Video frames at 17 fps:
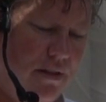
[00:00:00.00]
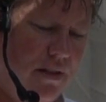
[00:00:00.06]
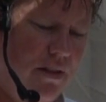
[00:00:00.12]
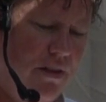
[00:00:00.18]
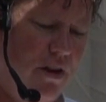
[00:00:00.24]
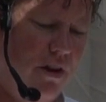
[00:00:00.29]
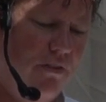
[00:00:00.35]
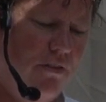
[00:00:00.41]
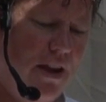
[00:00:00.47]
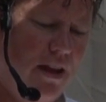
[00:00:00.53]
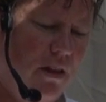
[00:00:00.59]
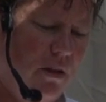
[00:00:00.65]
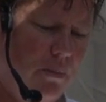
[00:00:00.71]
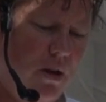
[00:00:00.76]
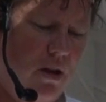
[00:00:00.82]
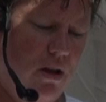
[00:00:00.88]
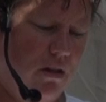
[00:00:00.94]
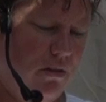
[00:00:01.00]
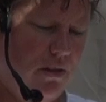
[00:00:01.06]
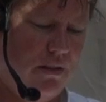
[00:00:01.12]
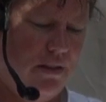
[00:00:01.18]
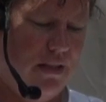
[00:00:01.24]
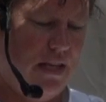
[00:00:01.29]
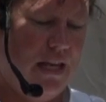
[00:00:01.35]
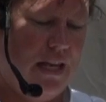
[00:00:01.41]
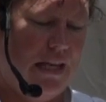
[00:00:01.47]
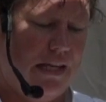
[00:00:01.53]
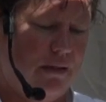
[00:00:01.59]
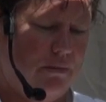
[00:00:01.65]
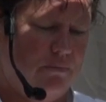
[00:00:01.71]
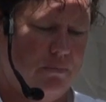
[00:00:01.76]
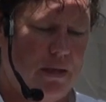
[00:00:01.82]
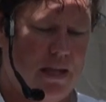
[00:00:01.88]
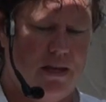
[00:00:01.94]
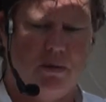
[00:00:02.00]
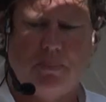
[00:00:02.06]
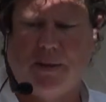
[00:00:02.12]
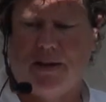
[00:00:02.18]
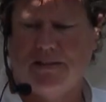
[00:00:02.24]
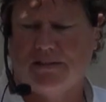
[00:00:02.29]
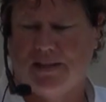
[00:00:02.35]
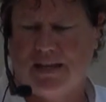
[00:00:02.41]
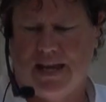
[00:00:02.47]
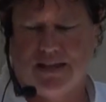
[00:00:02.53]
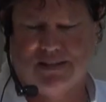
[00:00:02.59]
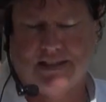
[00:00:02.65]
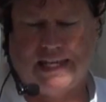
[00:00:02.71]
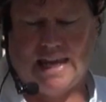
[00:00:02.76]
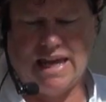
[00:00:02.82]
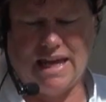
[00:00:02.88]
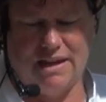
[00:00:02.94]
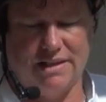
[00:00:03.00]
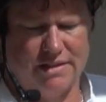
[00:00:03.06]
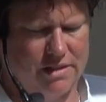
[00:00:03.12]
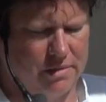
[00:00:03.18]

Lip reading: And they're available at any place that has canning